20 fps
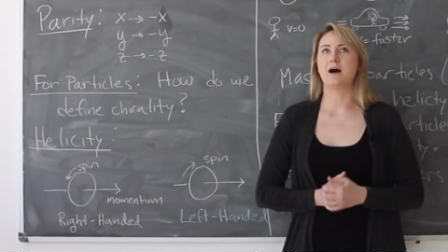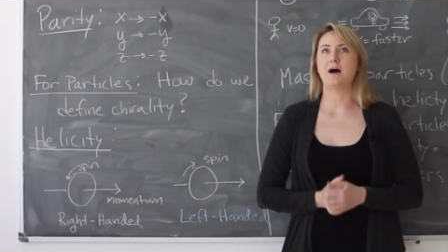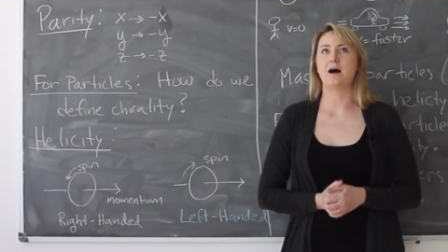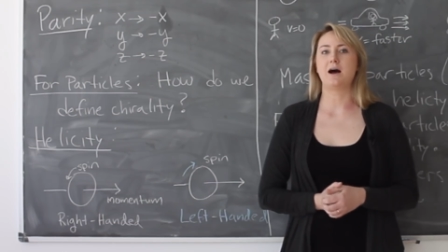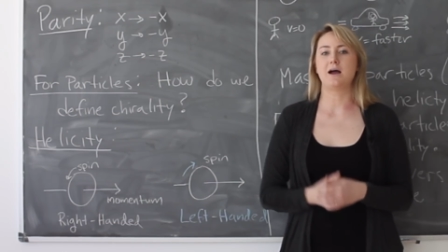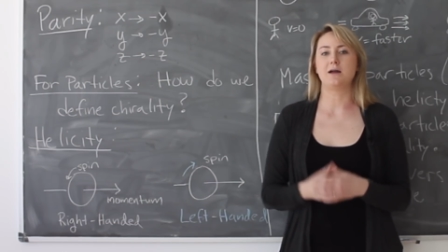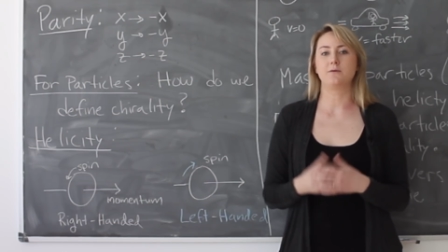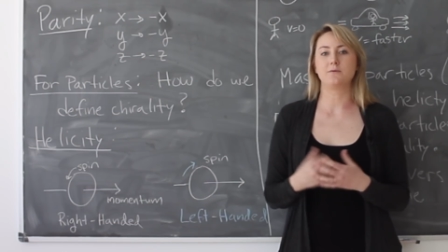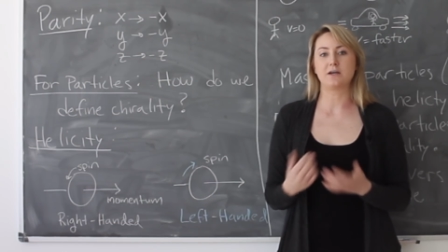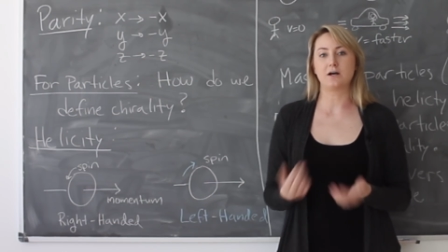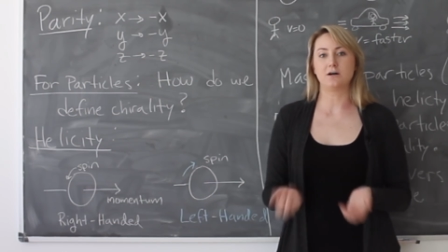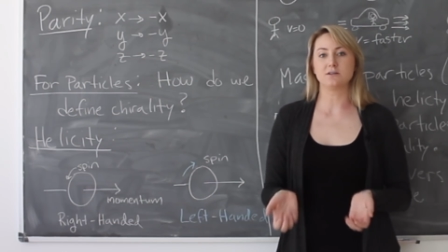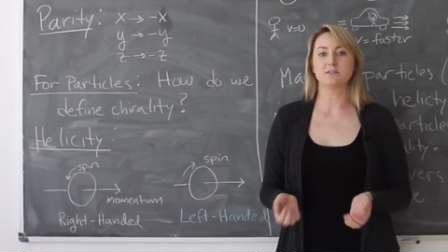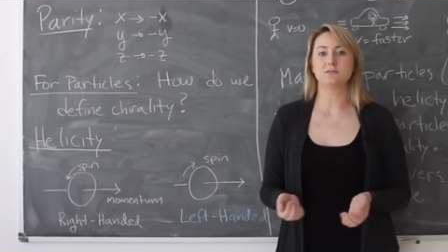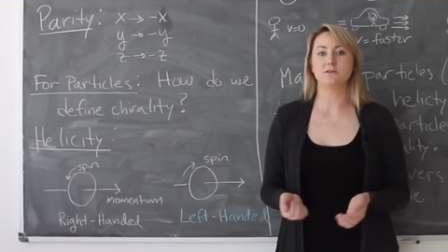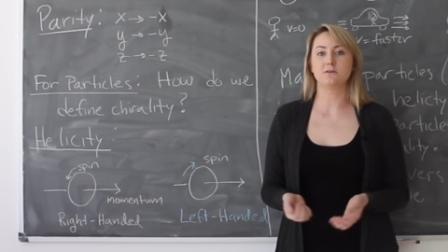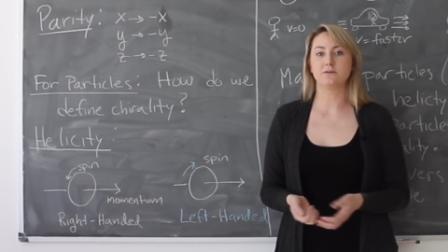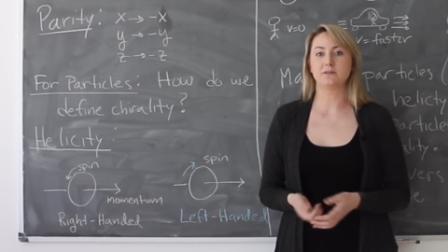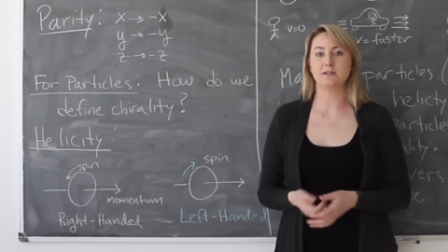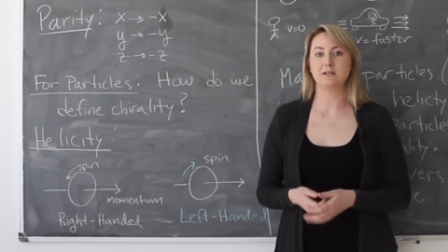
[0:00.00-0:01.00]
Uh, and we
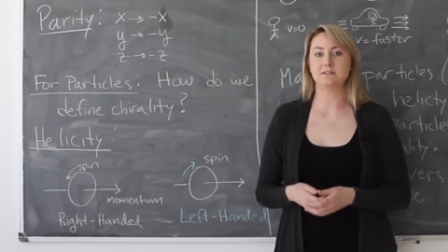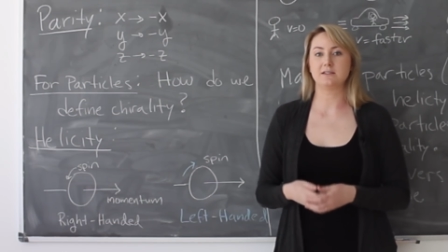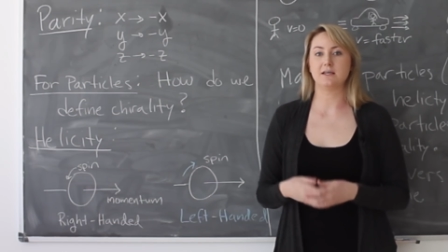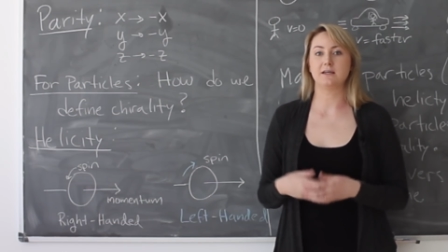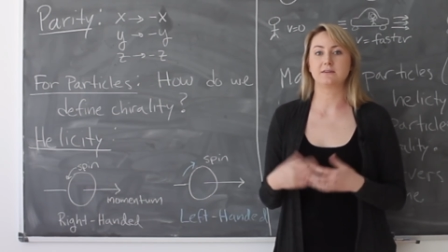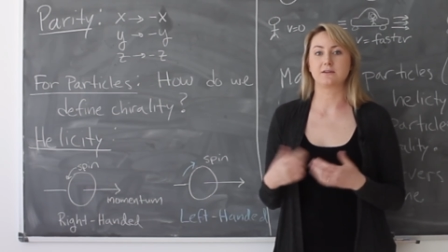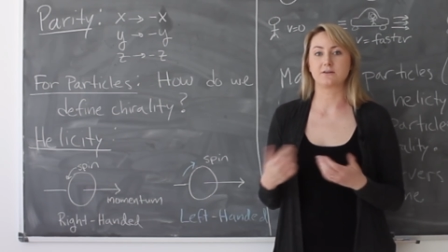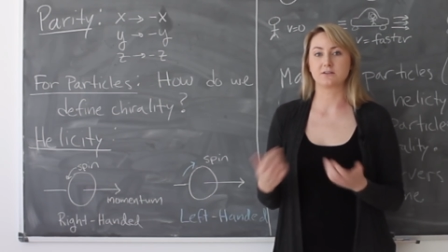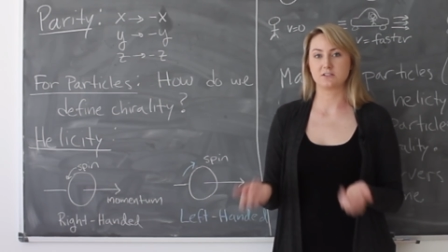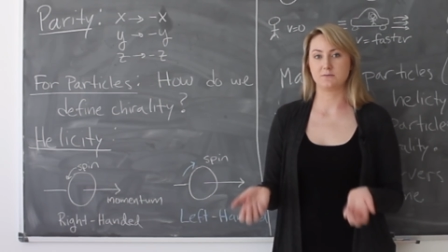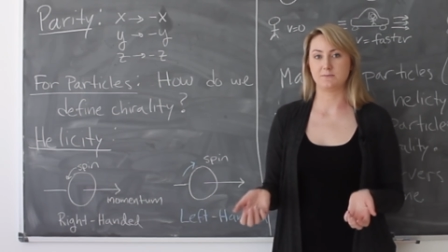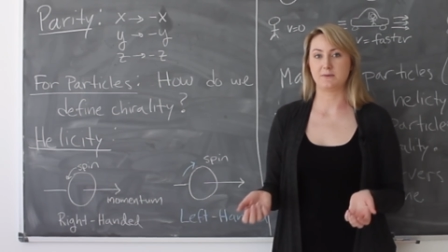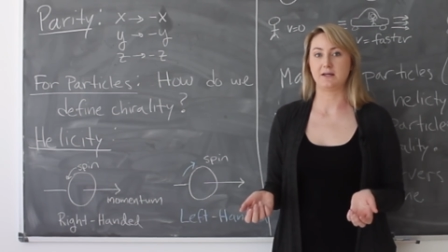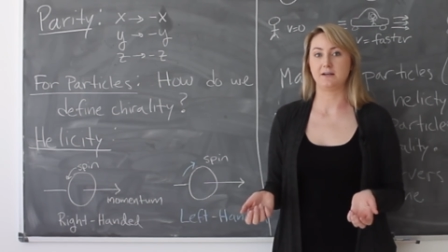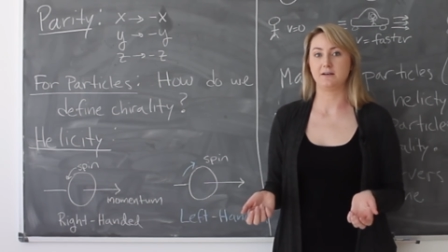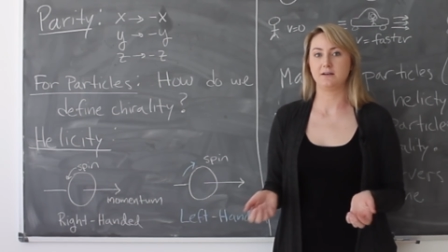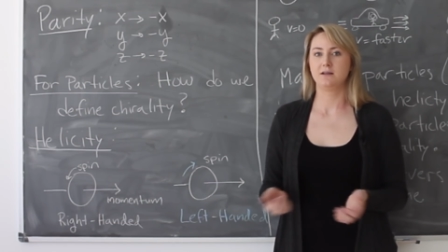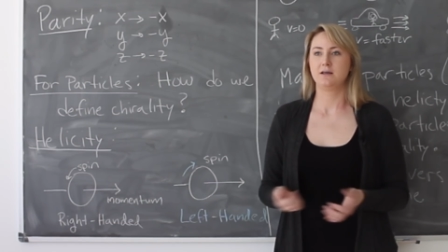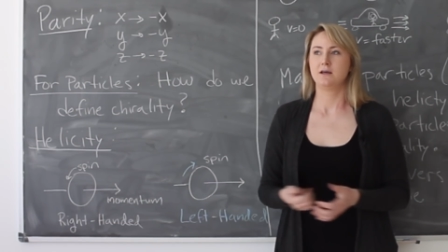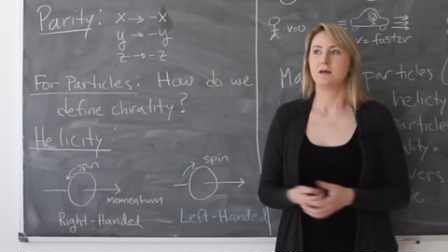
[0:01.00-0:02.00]
also know things like their
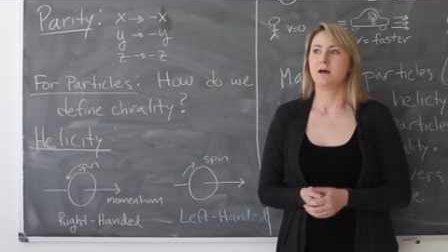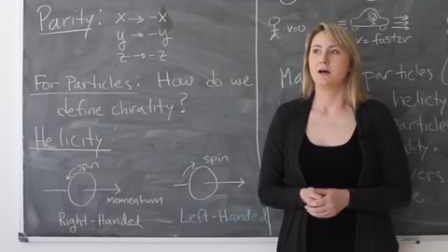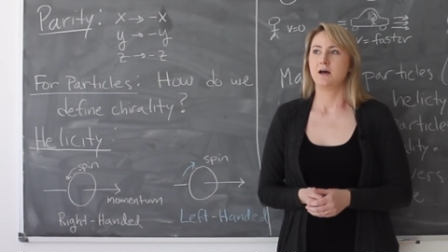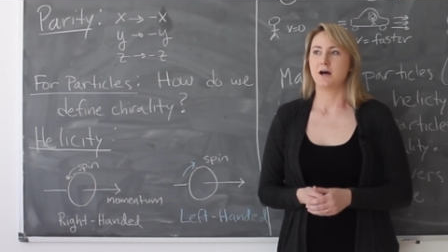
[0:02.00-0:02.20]
spin.